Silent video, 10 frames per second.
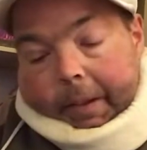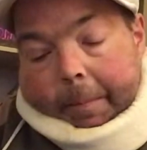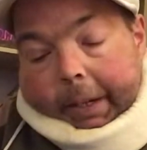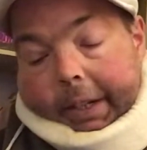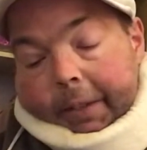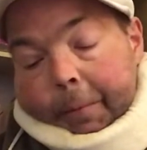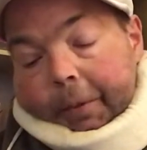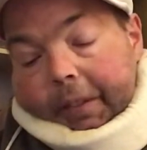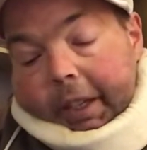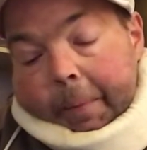But it is
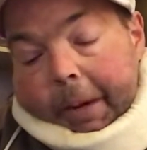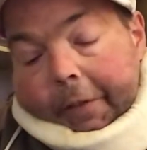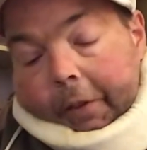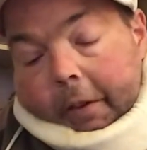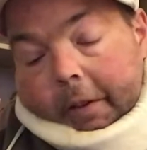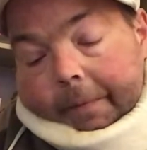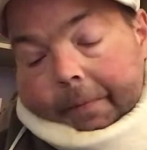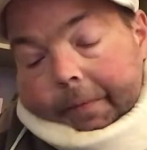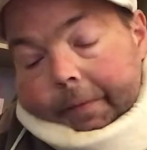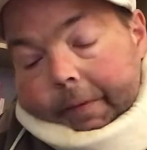Moose the Gimp after all.
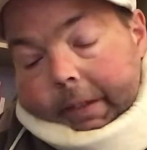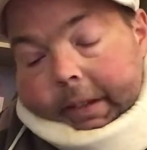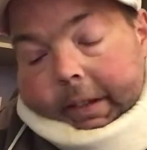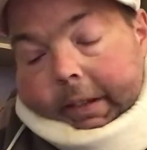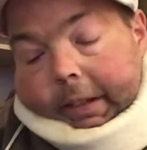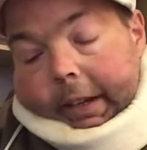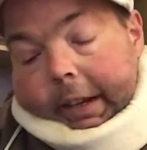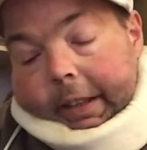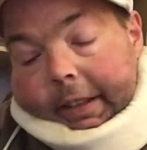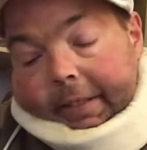
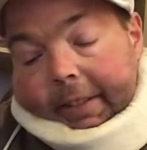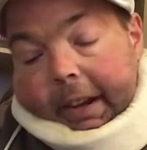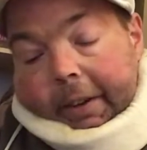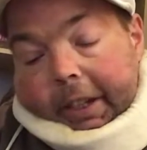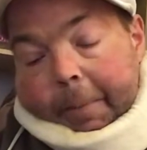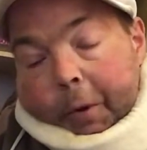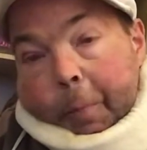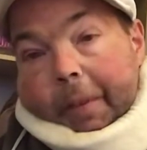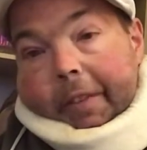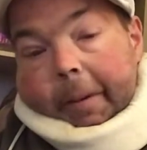And this is how Gimp
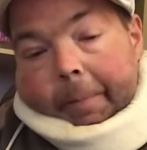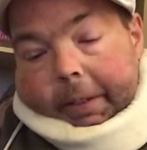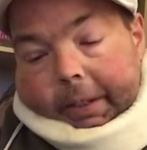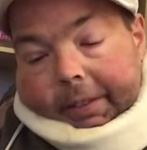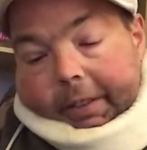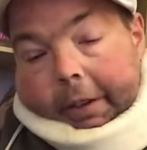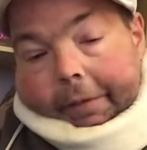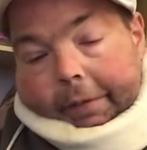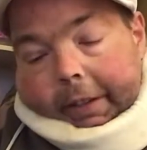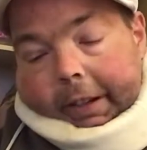opens up his
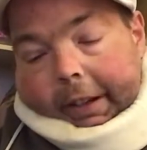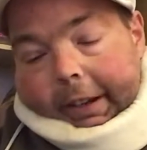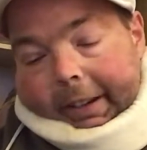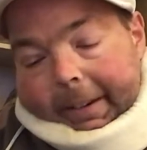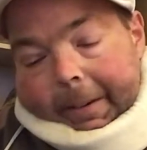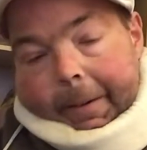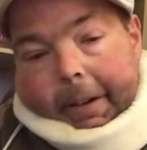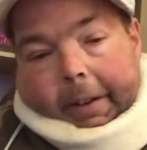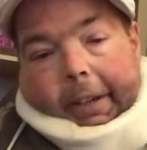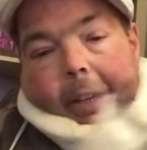stuff.
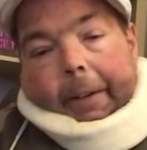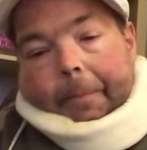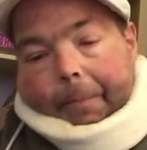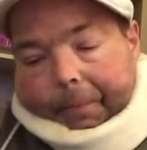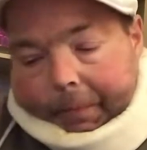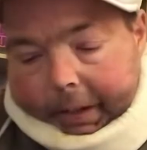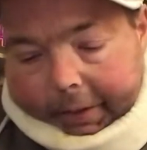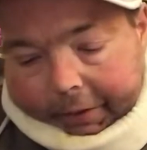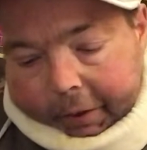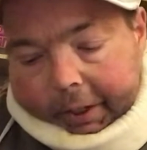Okay.
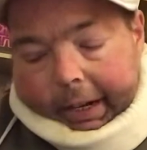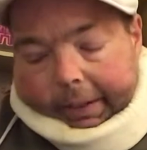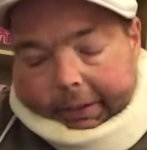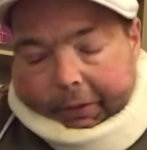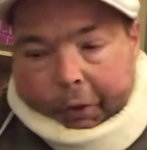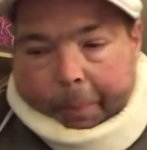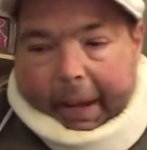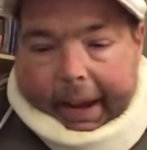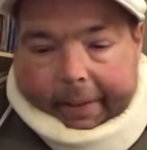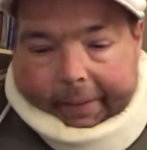So you got these 2
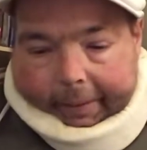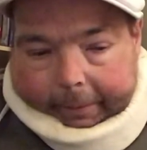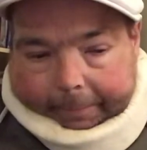pads.